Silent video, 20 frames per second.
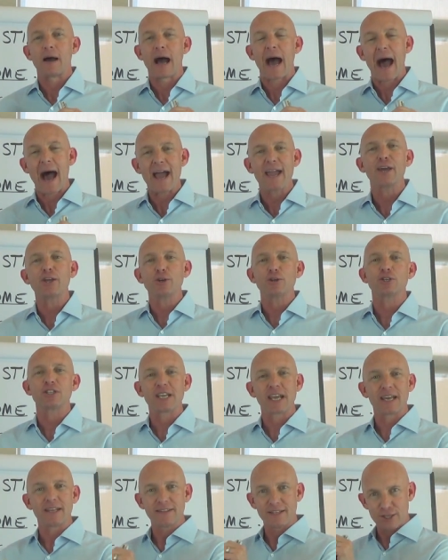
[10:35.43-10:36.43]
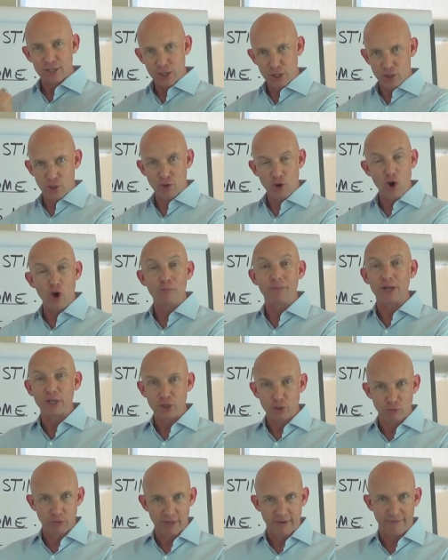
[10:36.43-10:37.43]
I understand this is your home and
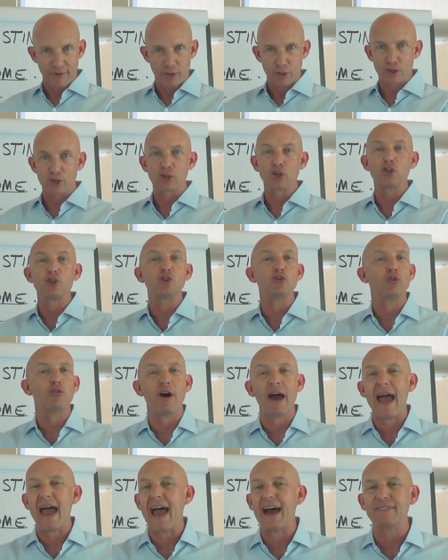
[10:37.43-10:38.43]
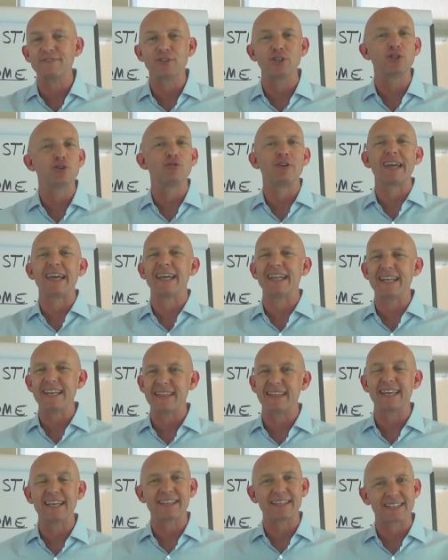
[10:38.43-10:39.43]
you live here, so you don't have to do
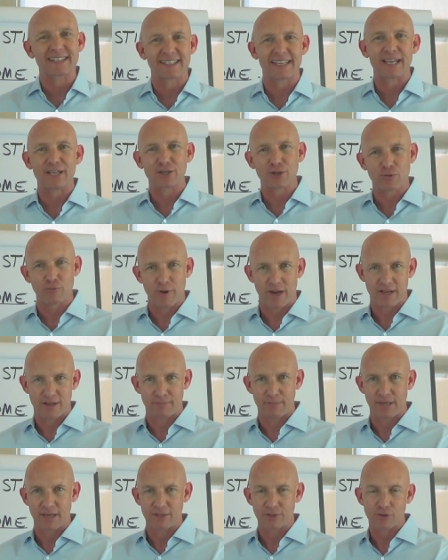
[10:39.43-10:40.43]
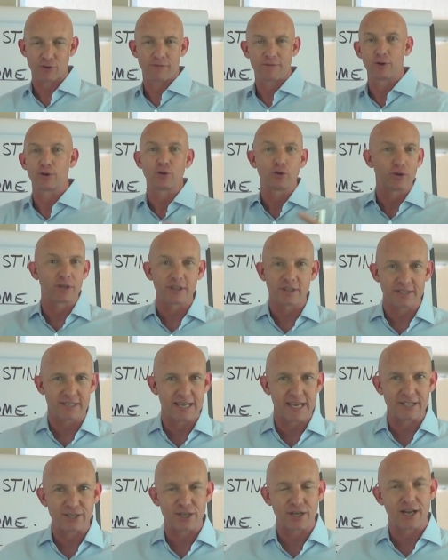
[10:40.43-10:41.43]
anything the stager recommends. Or if you're doing the
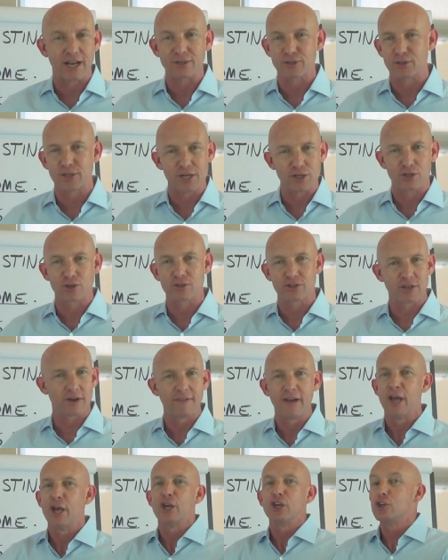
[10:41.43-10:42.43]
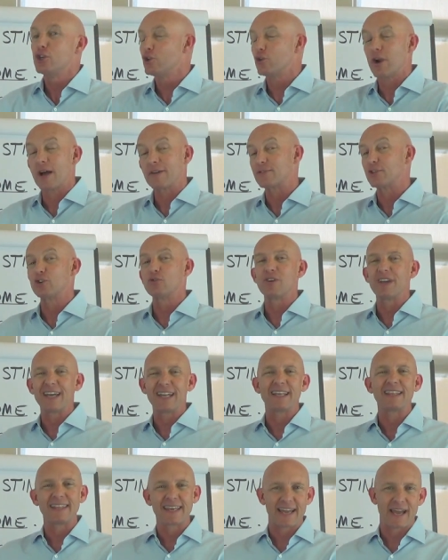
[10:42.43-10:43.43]
staging consultation yourself, you don't have to do
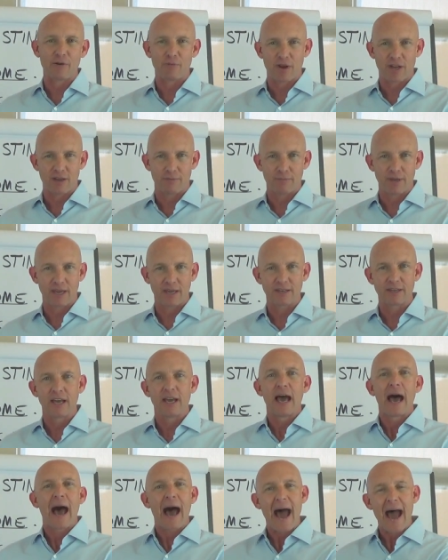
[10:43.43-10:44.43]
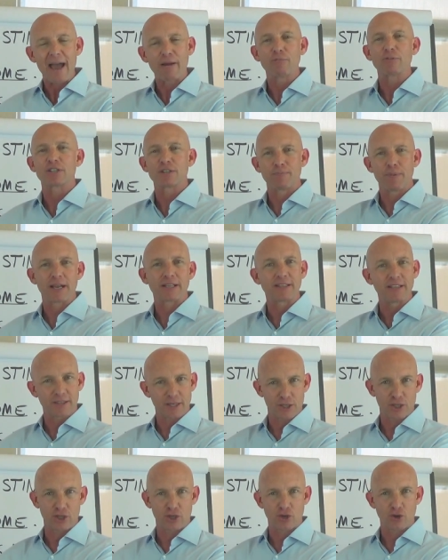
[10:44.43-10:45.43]
anything I recommend. I respect that
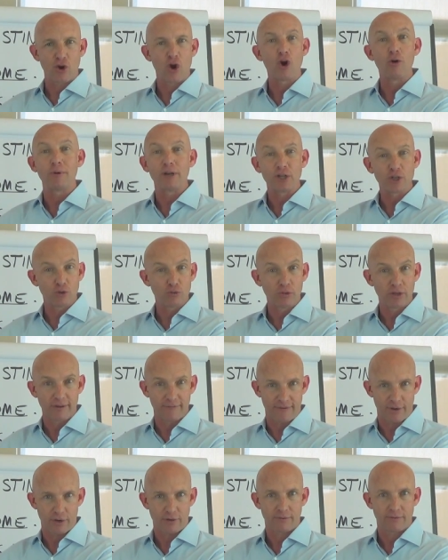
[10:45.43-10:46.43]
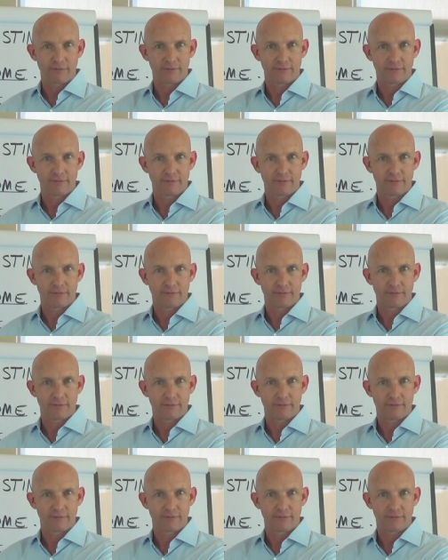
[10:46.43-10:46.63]
this is your home and you live here.